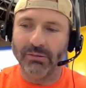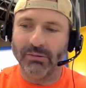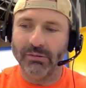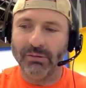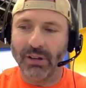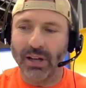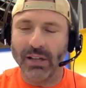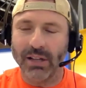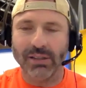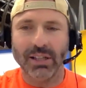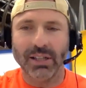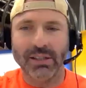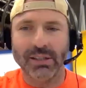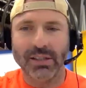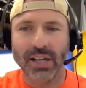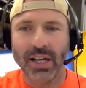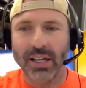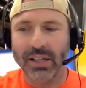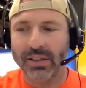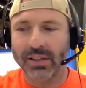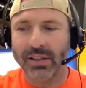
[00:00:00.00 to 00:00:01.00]
as they
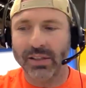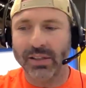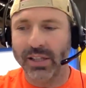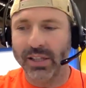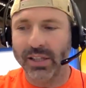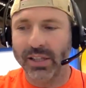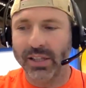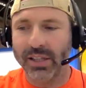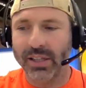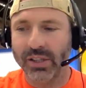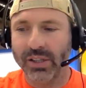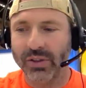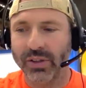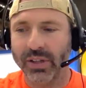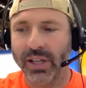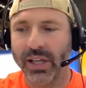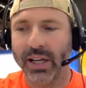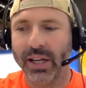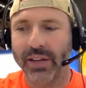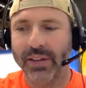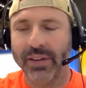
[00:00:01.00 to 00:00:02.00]
say, is history. And I
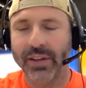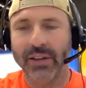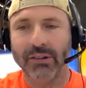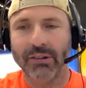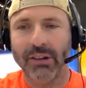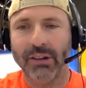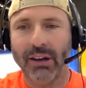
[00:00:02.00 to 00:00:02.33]
think that